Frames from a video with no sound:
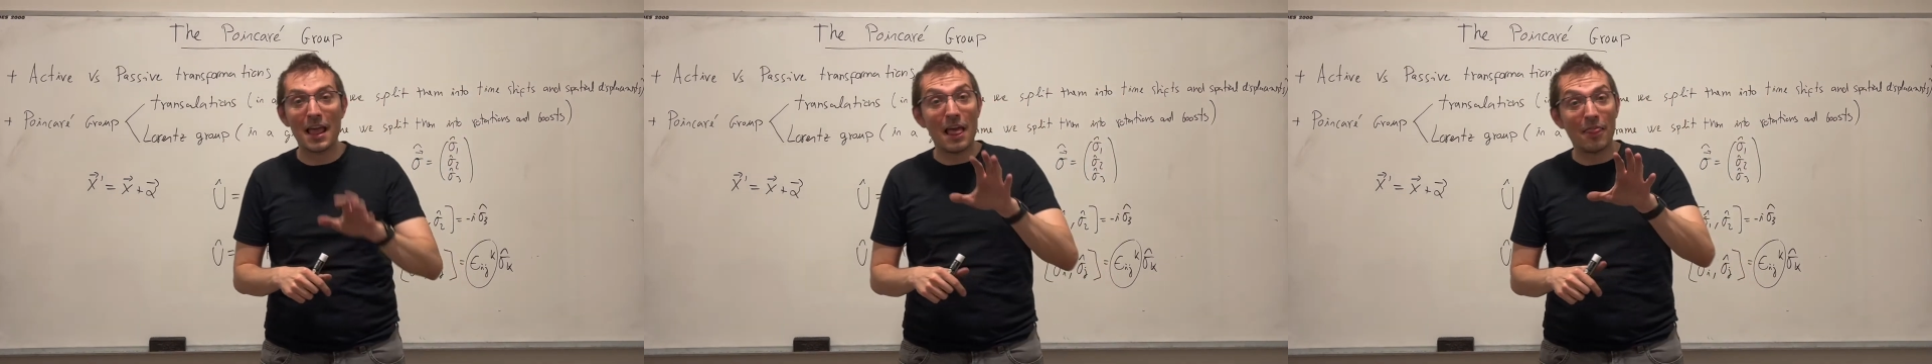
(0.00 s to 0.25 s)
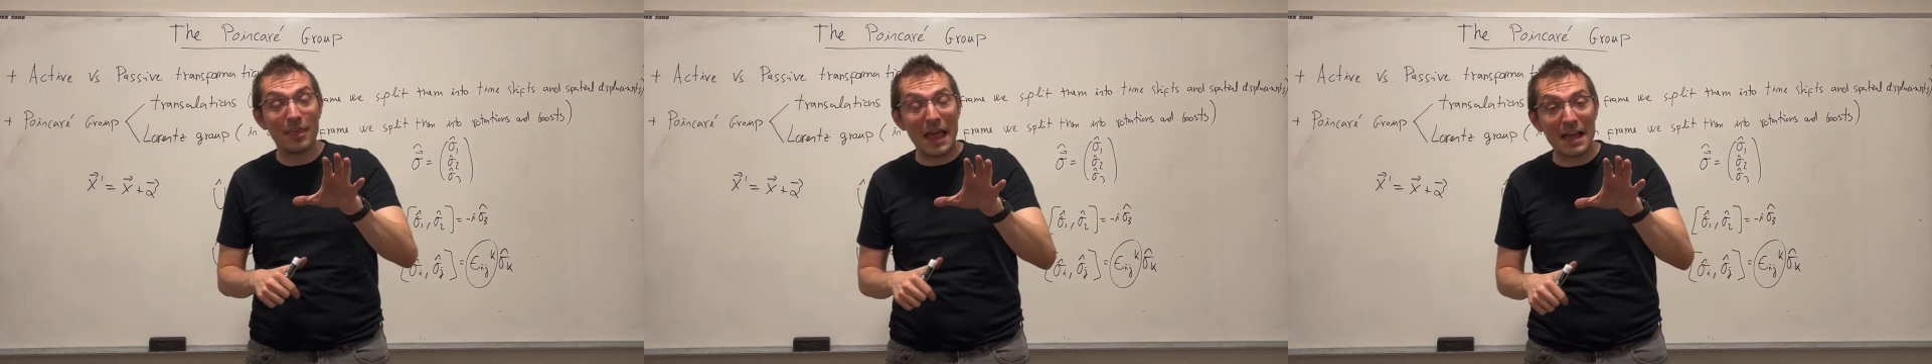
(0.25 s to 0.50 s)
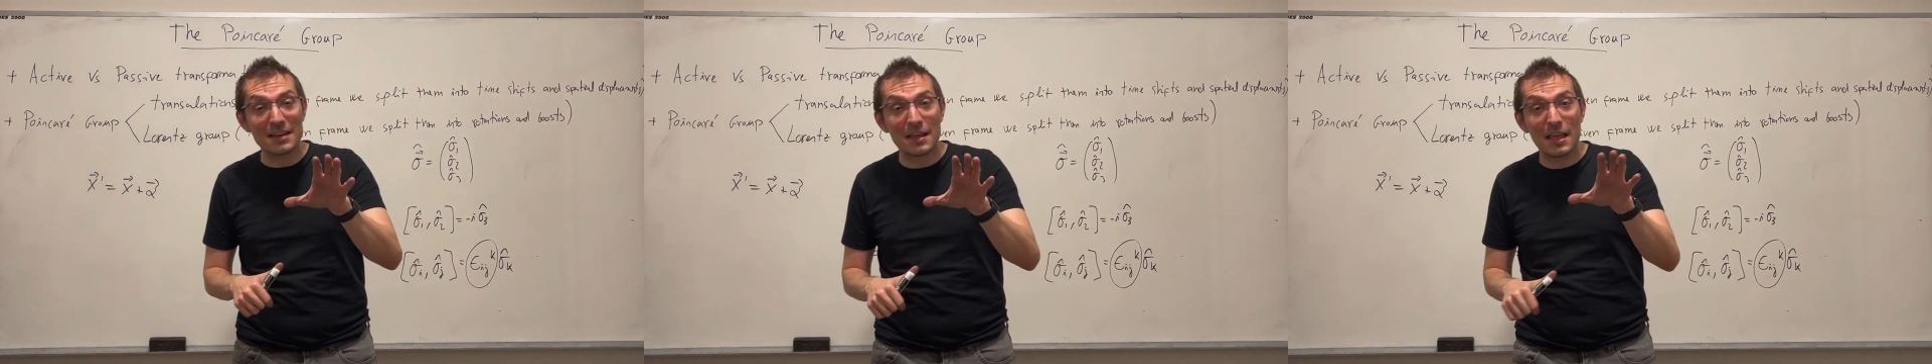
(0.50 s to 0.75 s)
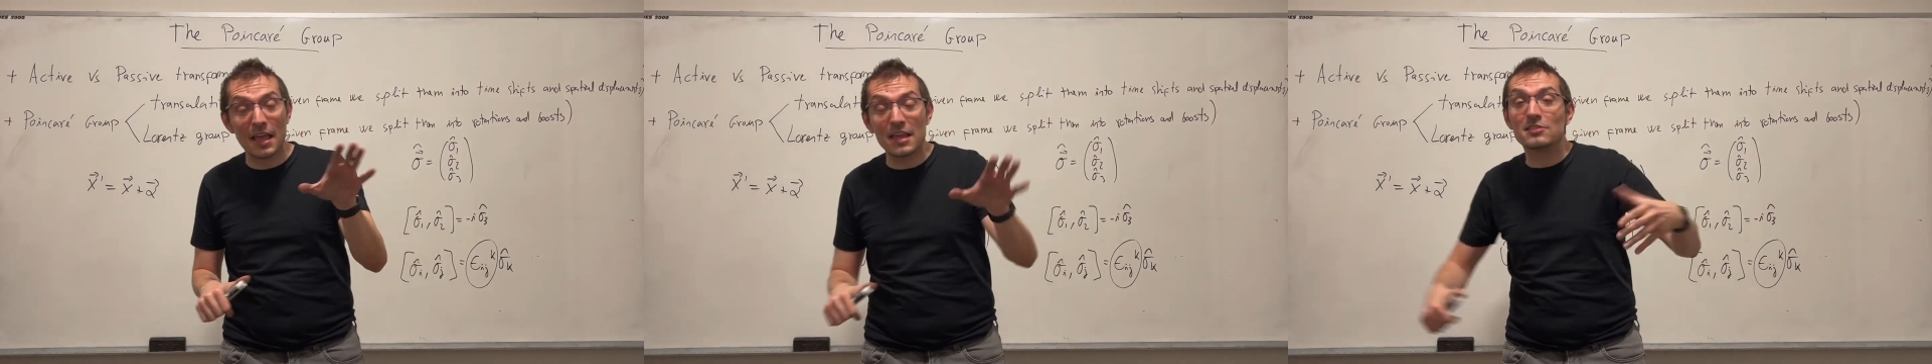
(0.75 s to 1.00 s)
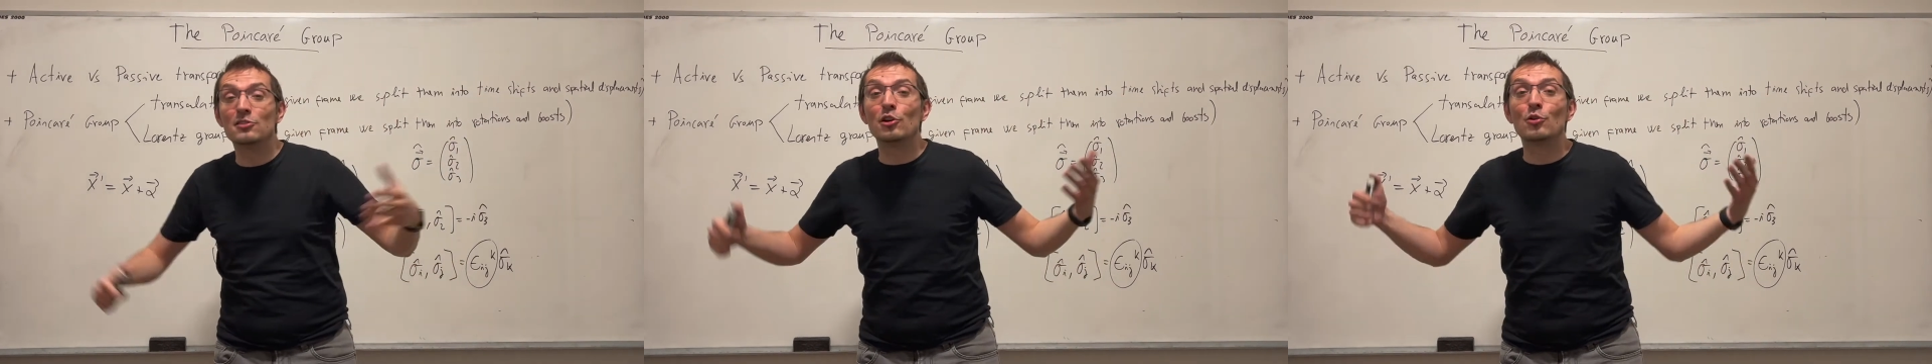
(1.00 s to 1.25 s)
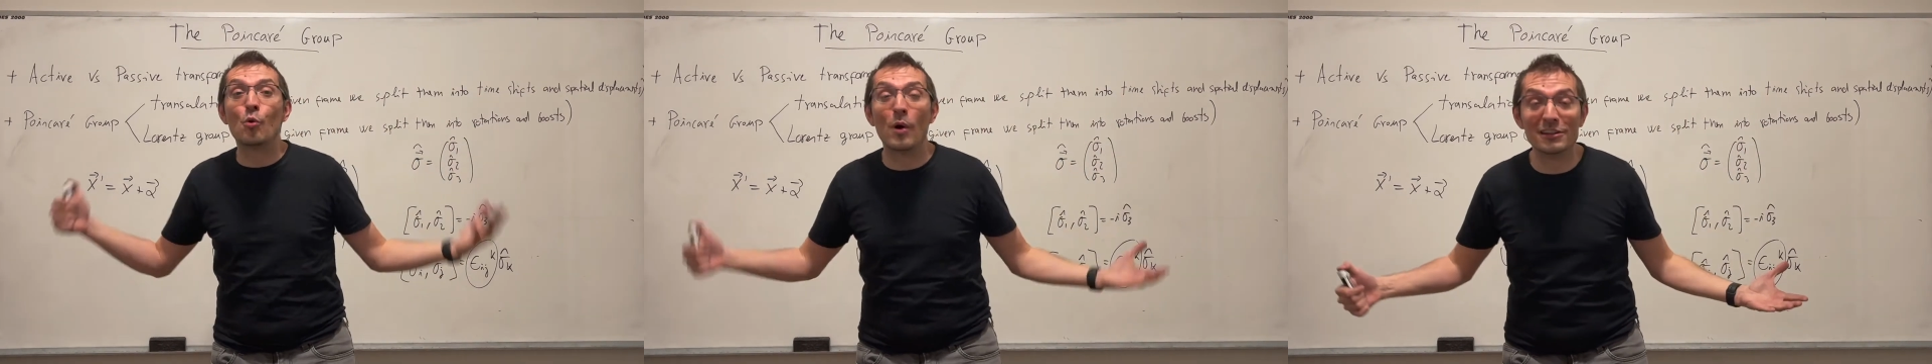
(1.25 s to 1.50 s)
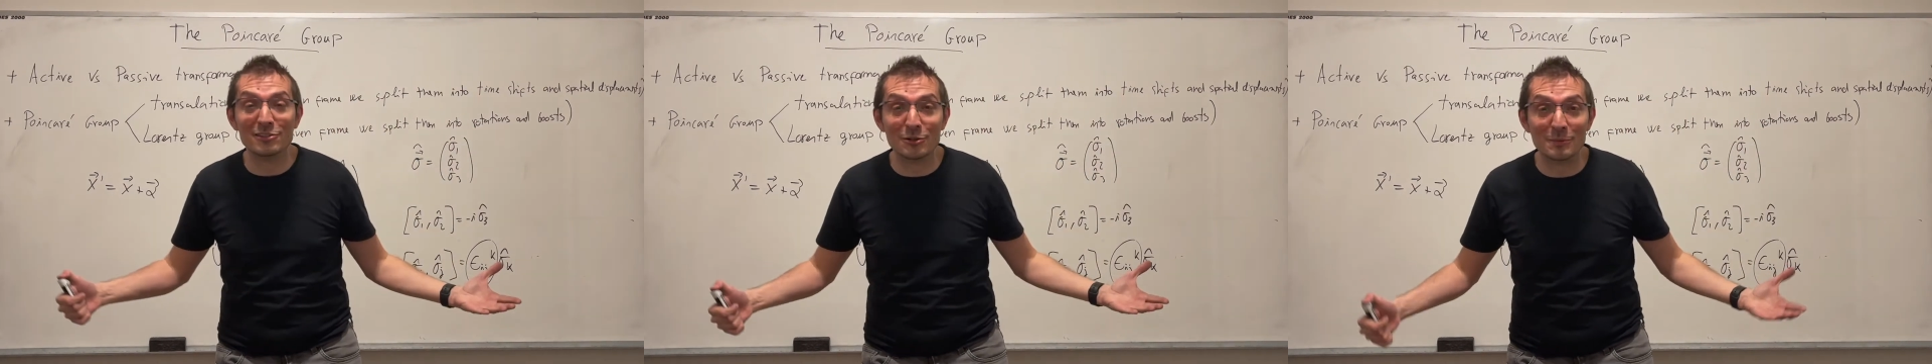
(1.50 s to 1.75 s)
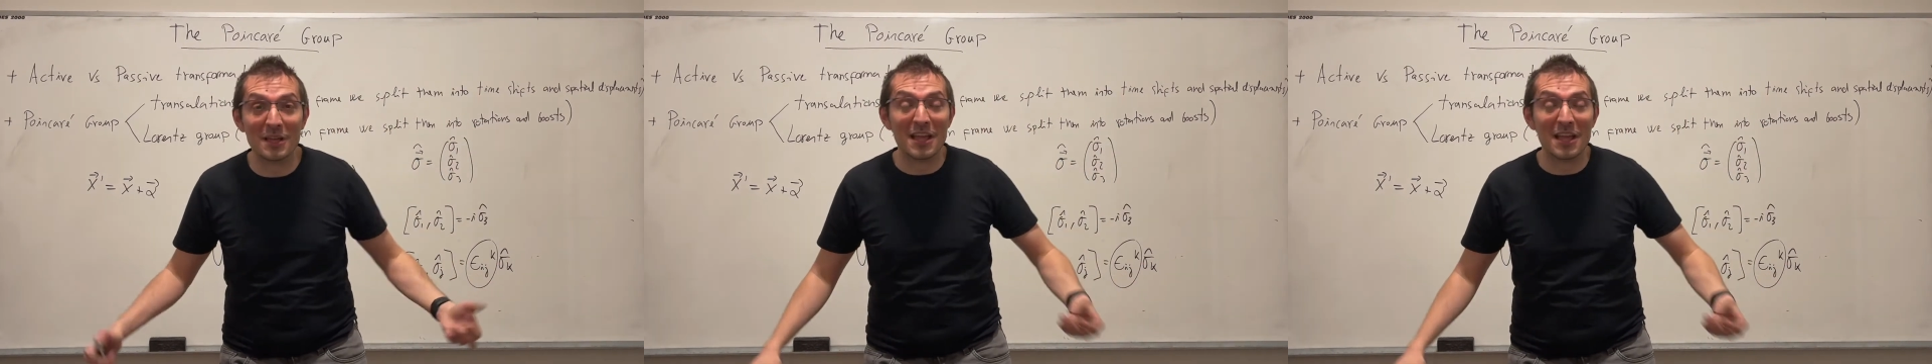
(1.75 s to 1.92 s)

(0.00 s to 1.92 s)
that is not quantum.